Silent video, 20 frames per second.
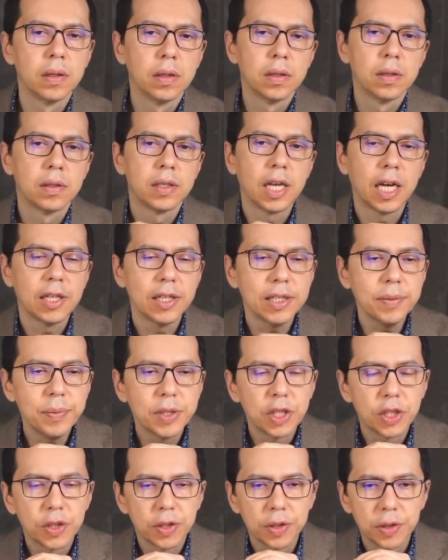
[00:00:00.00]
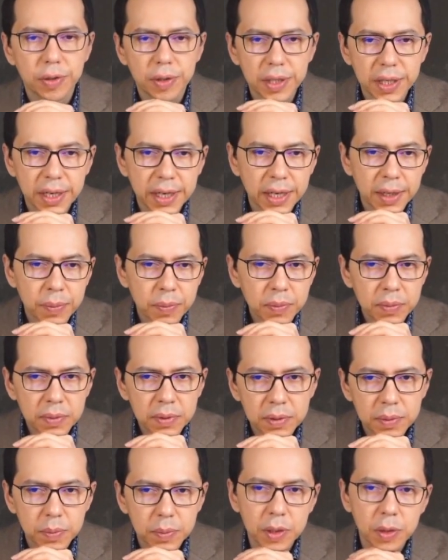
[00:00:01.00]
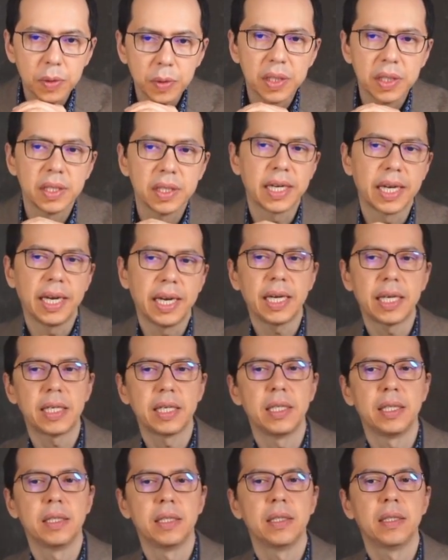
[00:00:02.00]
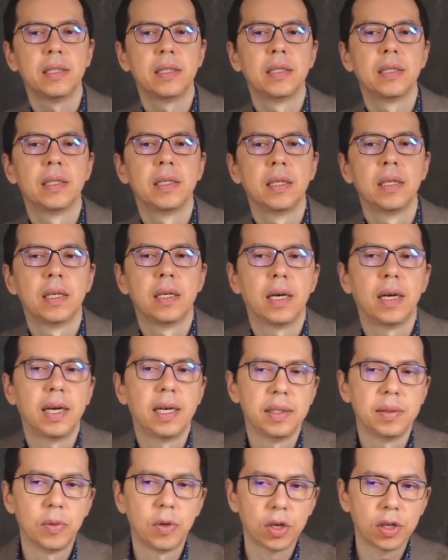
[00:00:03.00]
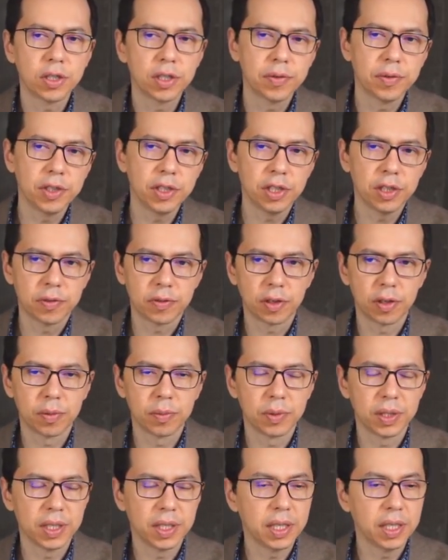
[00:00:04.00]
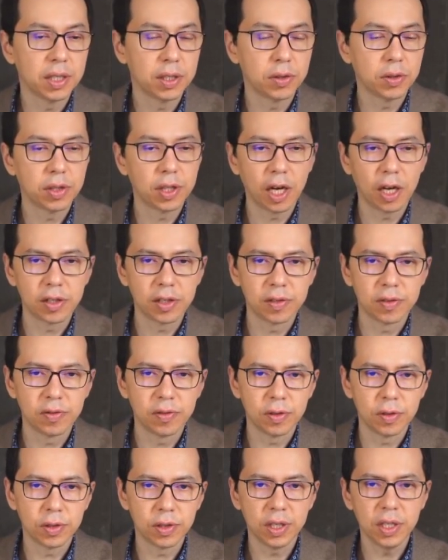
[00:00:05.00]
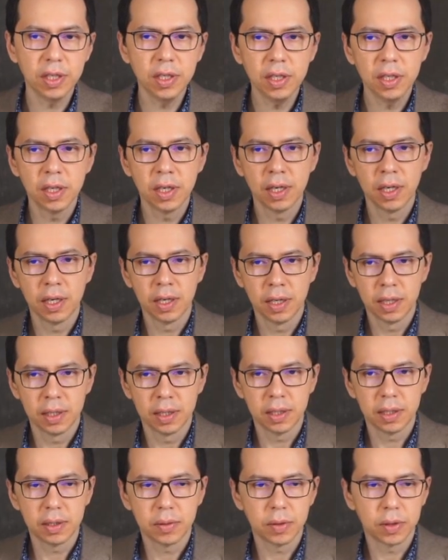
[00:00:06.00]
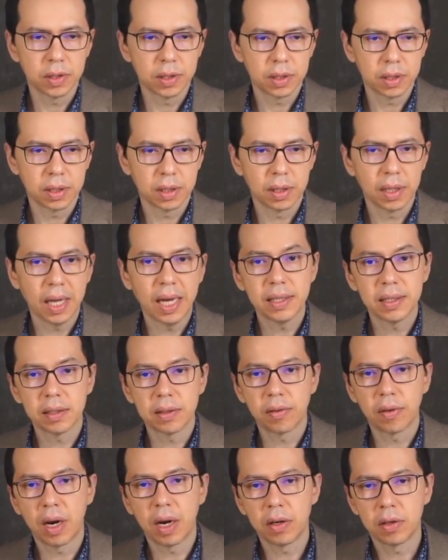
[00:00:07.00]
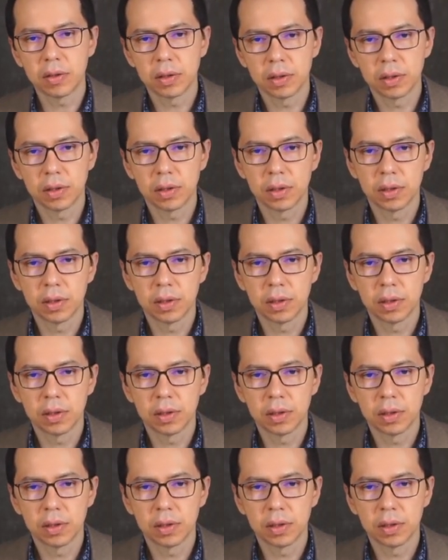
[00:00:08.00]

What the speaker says: Now let me show you a game between Karyakin and Morozevich from the year 2014. This was the last round